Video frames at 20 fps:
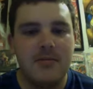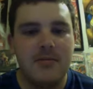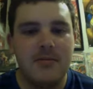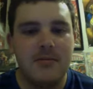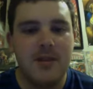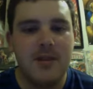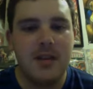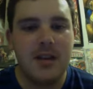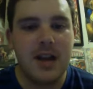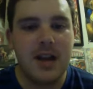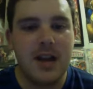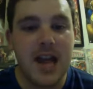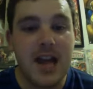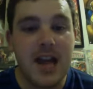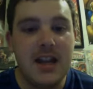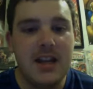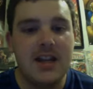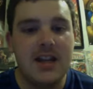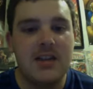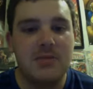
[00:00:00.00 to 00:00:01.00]
And
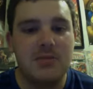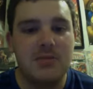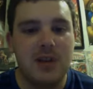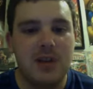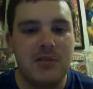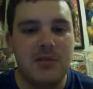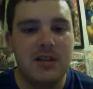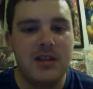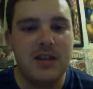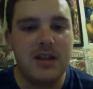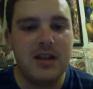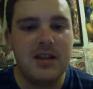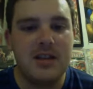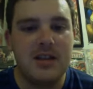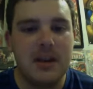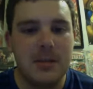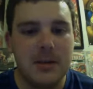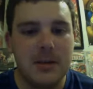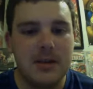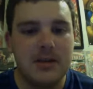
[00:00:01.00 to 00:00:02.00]
Eddy is probably the
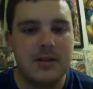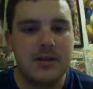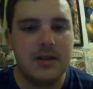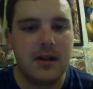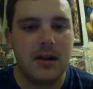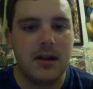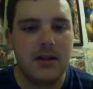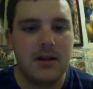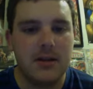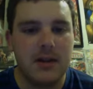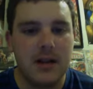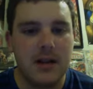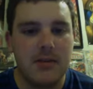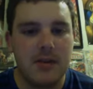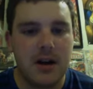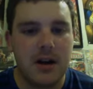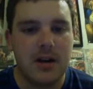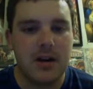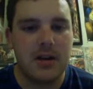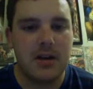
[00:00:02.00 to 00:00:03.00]
dumbest all-time
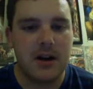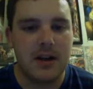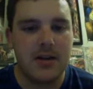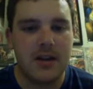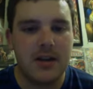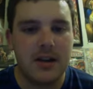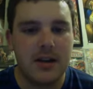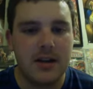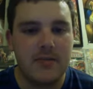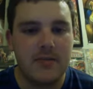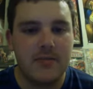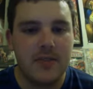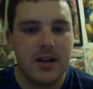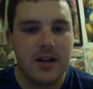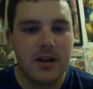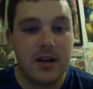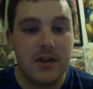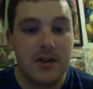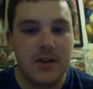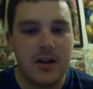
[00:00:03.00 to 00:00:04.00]
character, I think.
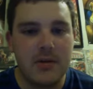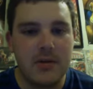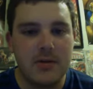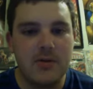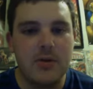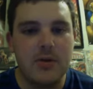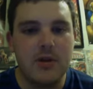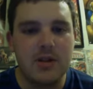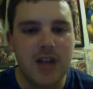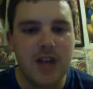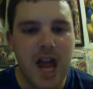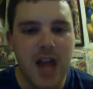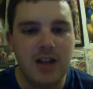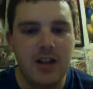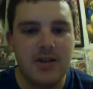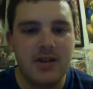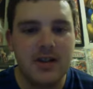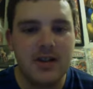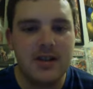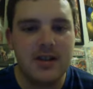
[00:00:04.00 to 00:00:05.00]
If it comes to
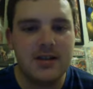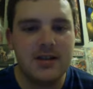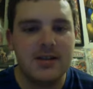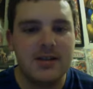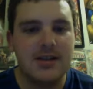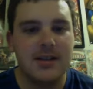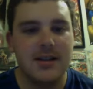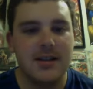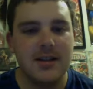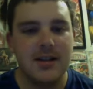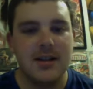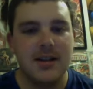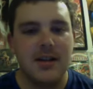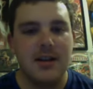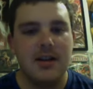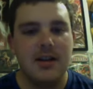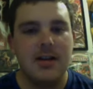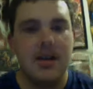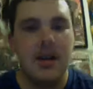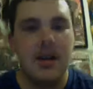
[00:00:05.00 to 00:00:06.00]
intelligence,
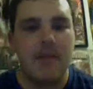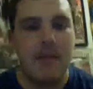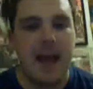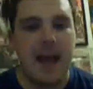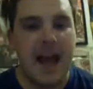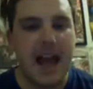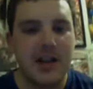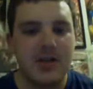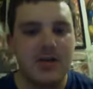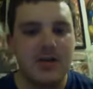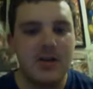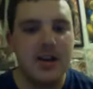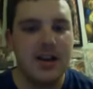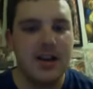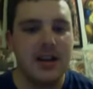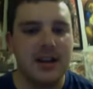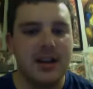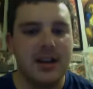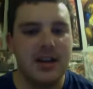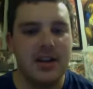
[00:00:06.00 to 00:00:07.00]

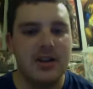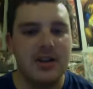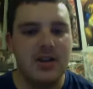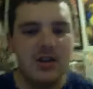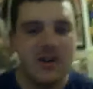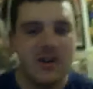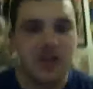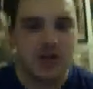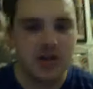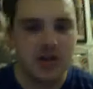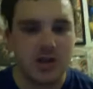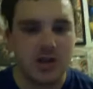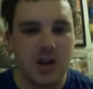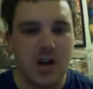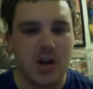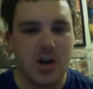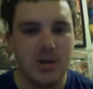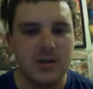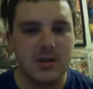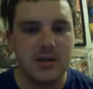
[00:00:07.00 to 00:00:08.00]
Patrick during the
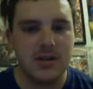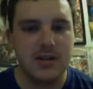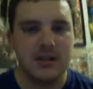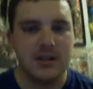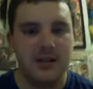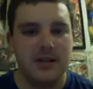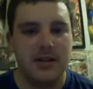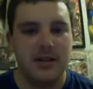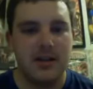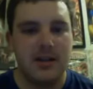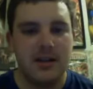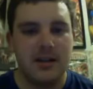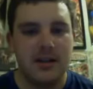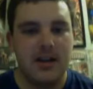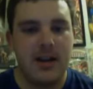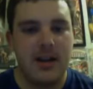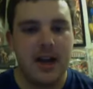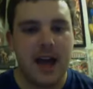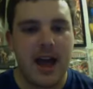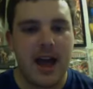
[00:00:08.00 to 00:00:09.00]
shows
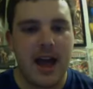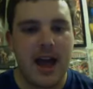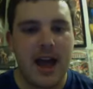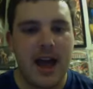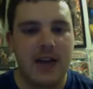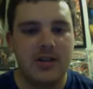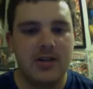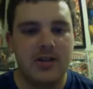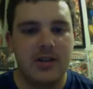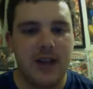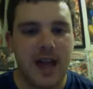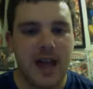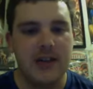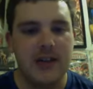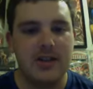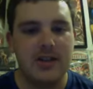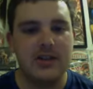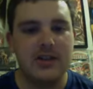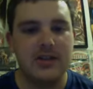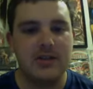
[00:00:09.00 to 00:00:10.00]
actually
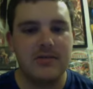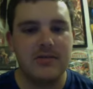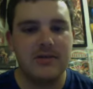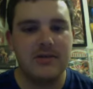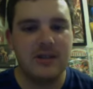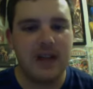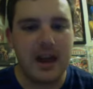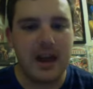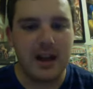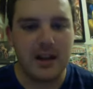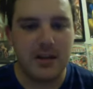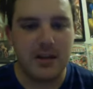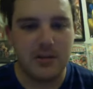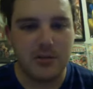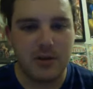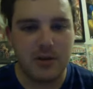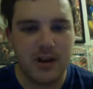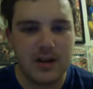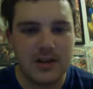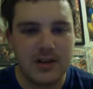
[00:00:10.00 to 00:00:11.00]

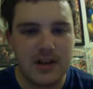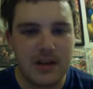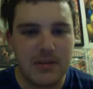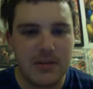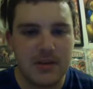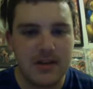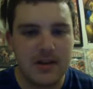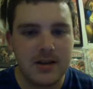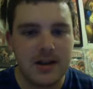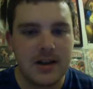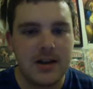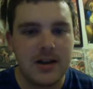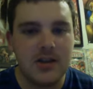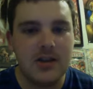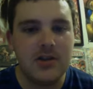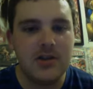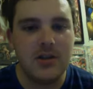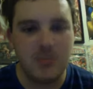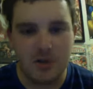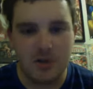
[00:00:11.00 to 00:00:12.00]
brings up
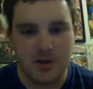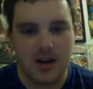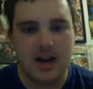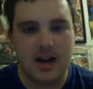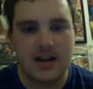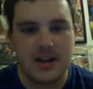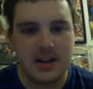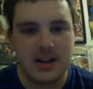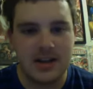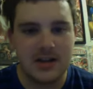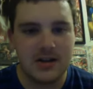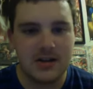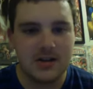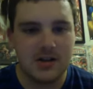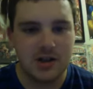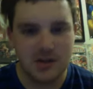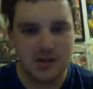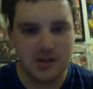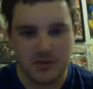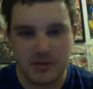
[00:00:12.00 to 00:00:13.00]
some good ideas
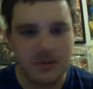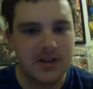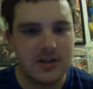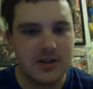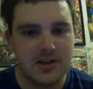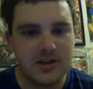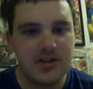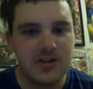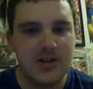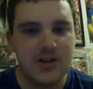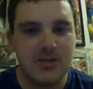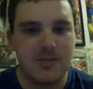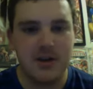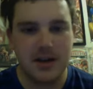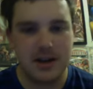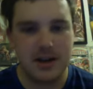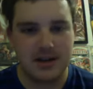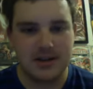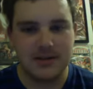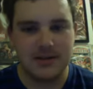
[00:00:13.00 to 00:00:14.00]
just from his
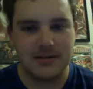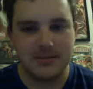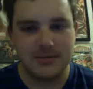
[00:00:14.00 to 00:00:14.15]
stupidness.